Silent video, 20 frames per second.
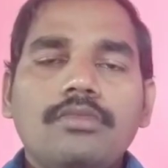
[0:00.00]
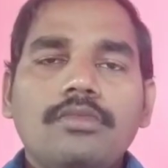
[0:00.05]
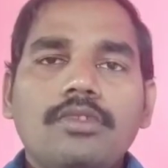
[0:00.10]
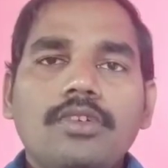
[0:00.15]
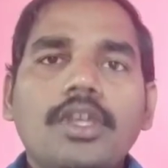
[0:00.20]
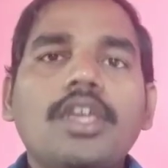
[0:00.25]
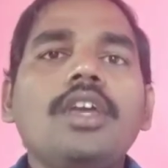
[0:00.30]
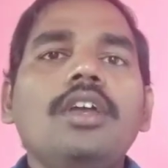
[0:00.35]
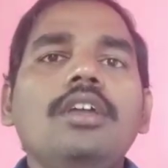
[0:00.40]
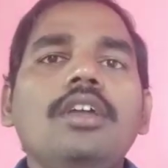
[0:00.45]

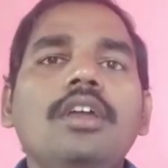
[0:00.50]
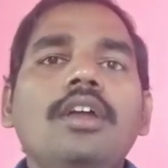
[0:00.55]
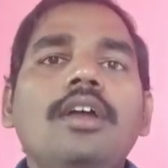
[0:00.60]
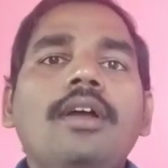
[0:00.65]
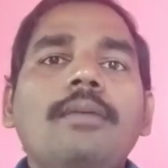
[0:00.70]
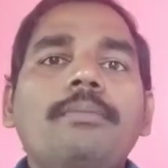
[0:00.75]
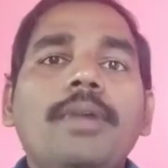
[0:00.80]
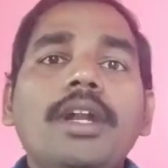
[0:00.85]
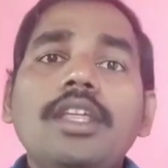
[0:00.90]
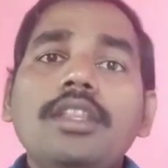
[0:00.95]
Okay.
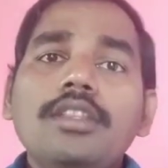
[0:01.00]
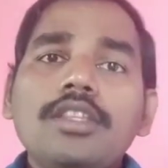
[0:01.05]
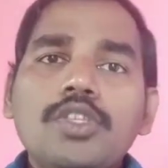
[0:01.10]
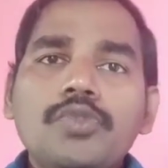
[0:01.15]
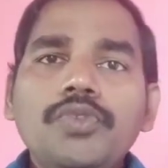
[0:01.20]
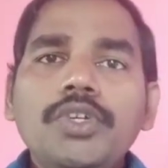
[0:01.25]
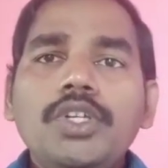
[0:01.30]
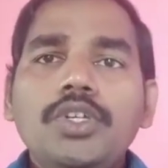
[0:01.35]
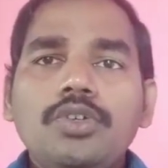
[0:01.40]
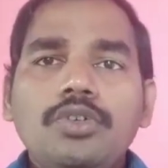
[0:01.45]
But in this
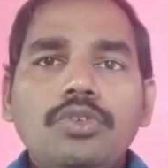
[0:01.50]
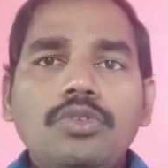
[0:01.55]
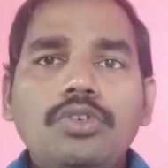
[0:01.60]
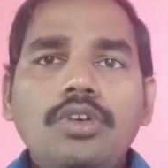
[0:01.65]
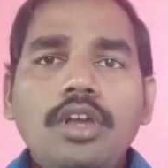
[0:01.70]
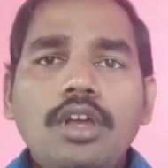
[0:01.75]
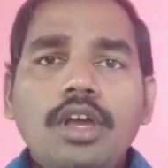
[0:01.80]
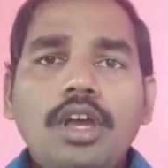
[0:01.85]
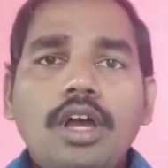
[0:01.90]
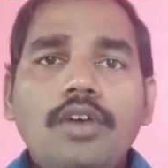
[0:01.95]
video,
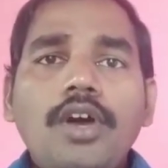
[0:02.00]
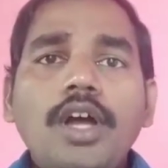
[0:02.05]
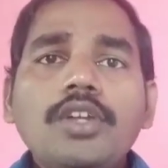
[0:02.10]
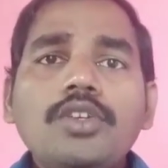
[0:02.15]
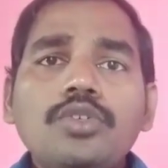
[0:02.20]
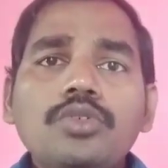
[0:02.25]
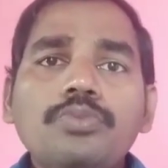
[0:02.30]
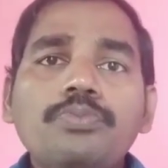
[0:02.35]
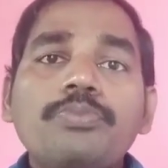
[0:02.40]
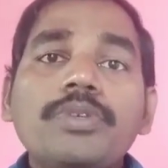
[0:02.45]
I
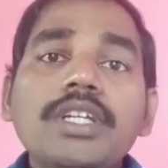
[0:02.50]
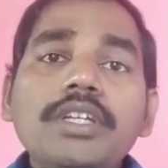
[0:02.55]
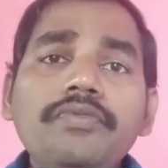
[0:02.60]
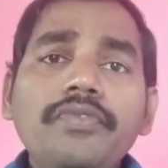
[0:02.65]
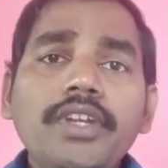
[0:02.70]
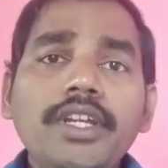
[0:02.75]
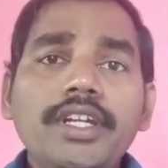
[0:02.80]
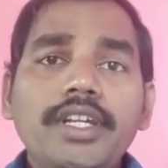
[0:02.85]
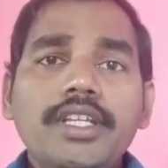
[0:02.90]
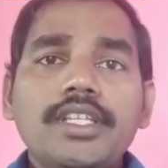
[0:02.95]
want to
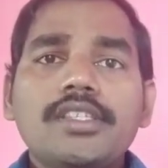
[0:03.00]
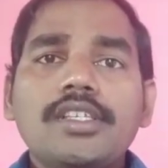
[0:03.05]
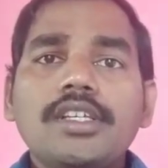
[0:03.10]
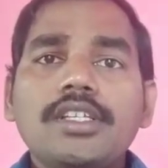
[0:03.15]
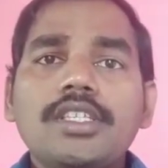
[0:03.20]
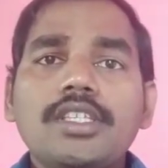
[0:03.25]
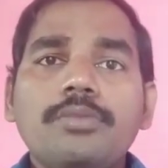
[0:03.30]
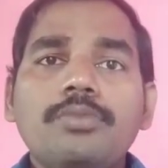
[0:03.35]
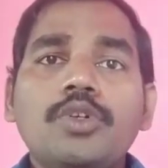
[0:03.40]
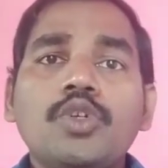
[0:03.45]
briefly
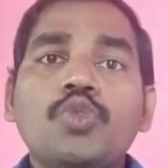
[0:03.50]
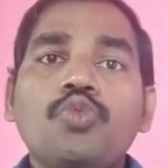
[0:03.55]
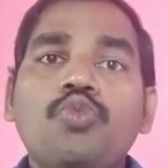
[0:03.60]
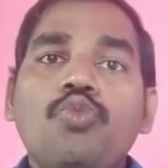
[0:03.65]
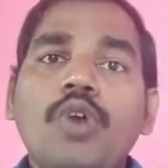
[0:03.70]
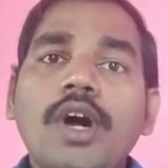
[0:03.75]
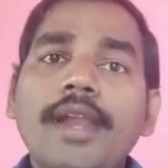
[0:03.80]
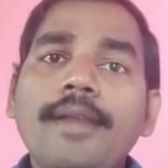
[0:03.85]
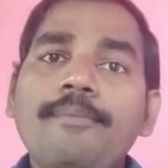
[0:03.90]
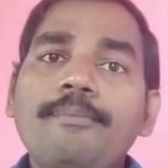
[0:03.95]
discuss about
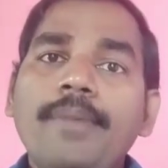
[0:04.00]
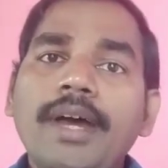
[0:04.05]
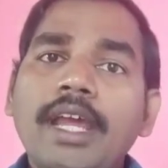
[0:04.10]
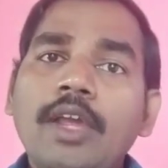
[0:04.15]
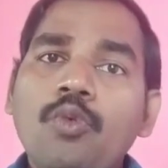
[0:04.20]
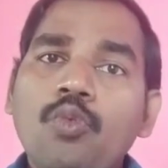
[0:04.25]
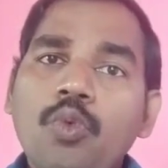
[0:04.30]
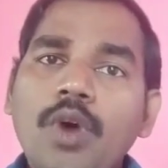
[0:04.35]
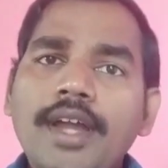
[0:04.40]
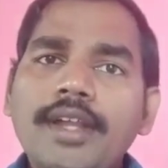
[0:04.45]
one by
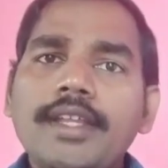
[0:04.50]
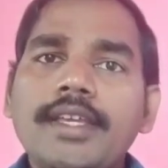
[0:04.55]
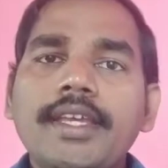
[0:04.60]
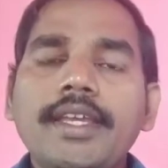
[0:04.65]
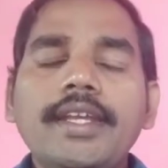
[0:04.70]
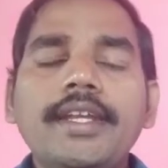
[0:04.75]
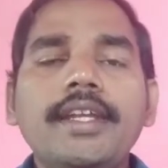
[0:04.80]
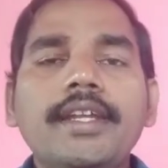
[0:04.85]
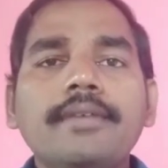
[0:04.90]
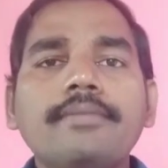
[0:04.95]
one
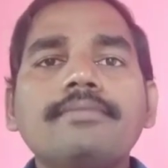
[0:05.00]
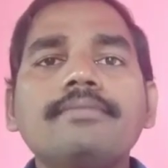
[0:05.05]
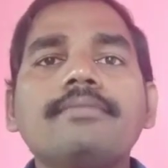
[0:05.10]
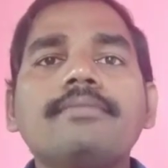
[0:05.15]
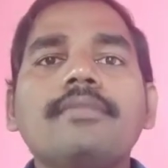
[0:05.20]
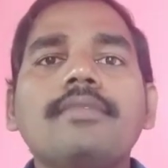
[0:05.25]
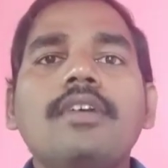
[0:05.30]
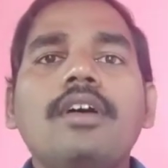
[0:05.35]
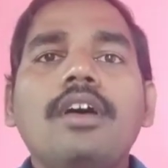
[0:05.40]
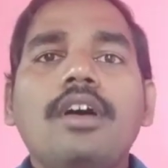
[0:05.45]
kingdom
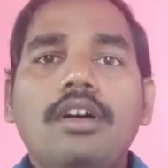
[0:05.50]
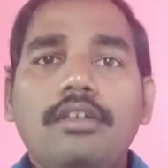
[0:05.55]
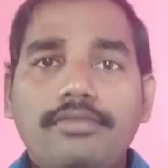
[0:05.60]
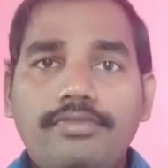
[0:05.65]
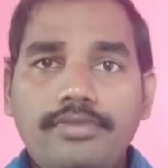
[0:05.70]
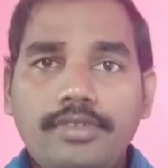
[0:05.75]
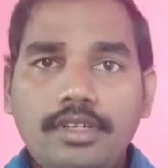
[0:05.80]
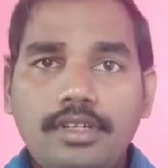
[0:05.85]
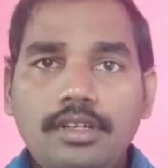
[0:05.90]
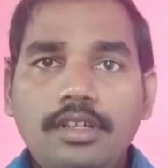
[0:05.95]

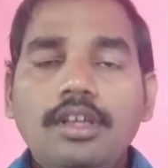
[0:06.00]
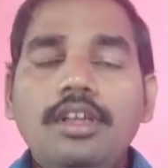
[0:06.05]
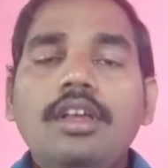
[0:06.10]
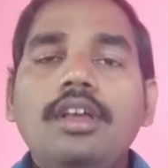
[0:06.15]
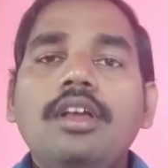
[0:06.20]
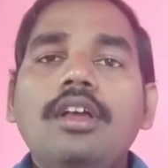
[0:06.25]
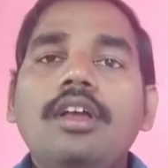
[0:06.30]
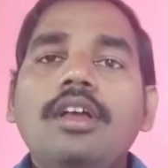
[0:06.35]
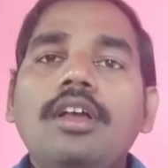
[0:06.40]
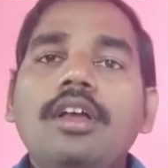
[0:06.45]
of
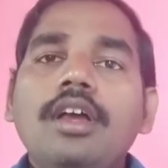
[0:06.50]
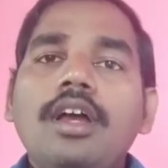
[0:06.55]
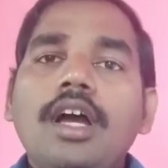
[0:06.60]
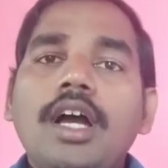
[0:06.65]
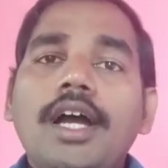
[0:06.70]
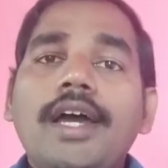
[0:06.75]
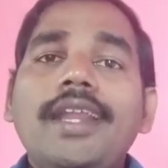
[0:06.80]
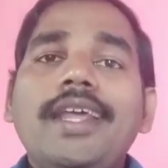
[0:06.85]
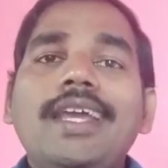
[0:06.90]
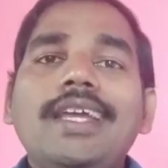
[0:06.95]

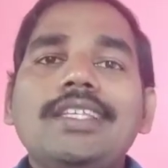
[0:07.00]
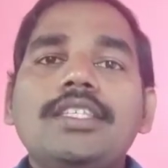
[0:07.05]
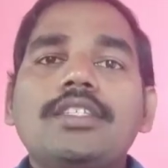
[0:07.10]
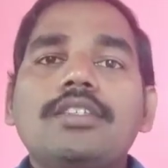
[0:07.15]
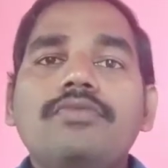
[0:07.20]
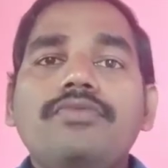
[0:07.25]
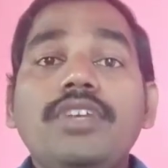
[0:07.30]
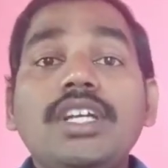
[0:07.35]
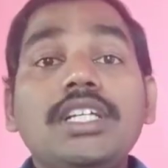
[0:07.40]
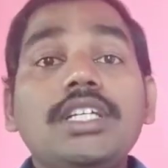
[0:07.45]
R.H.
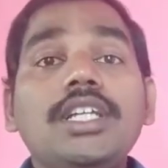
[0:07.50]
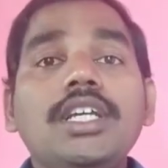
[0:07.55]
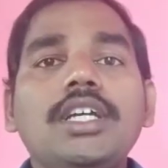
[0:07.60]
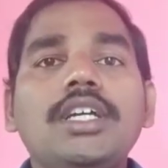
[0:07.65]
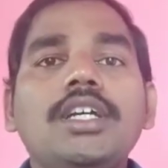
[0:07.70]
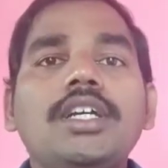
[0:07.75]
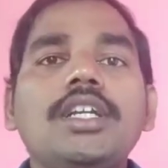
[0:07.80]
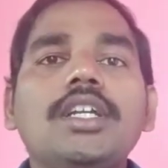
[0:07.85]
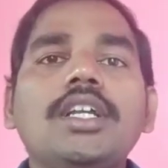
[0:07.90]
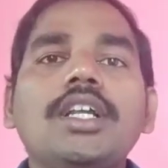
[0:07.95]

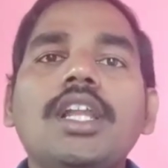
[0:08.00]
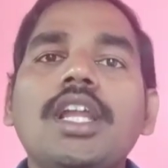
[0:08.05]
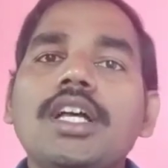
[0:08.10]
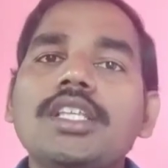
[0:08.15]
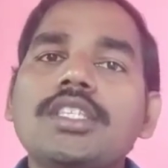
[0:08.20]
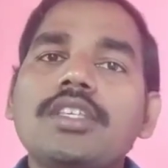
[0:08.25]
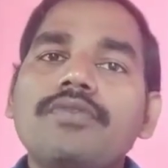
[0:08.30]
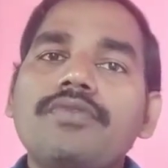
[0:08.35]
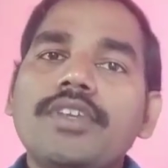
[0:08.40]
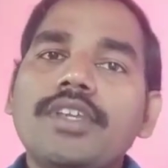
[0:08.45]
Whittaker
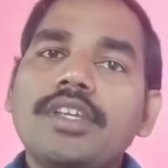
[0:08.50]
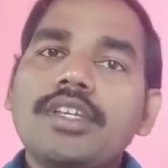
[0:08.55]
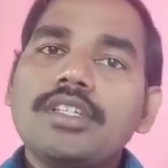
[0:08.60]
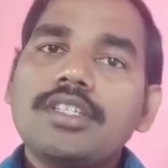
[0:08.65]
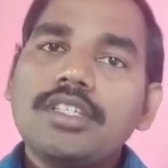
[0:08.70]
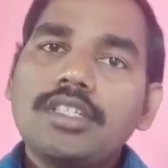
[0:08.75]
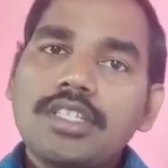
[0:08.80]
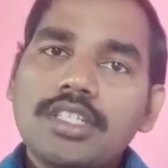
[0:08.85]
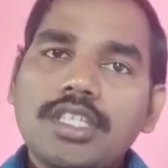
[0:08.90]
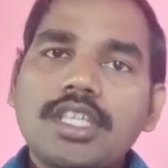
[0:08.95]

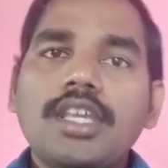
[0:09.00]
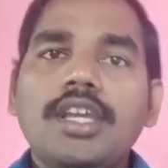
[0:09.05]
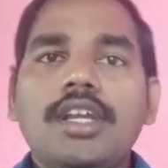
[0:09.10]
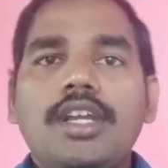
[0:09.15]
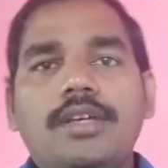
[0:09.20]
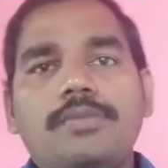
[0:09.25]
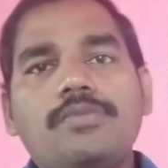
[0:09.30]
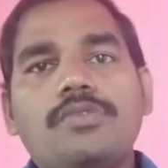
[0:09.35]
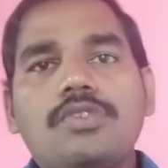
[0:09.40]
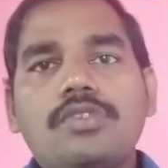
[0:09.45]
classifications
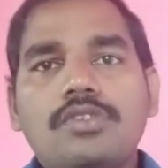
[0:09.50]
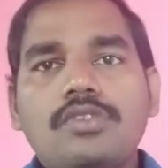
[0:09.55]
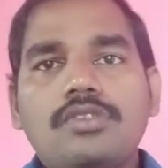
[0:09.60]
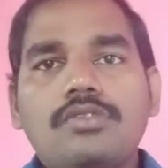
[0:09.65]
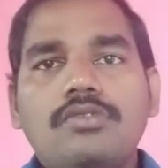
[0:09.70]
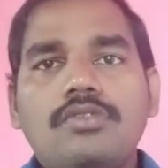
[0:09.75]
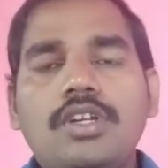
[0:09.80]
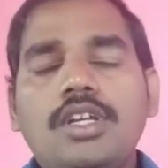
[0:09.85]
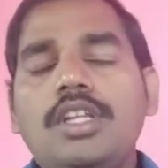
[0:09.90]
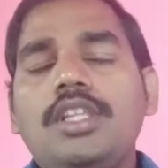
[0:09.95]
kingdoms.
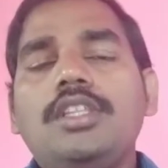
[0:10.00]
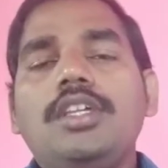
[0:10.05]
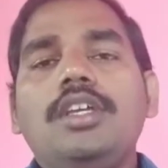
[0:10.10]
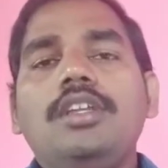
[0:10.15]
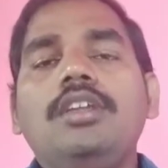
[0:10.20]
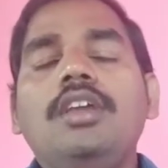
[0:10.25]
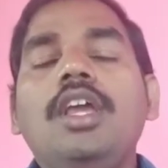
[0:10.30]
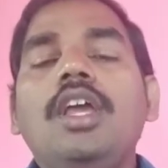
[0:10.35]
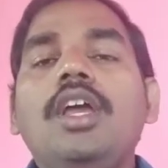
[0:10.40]
What are they?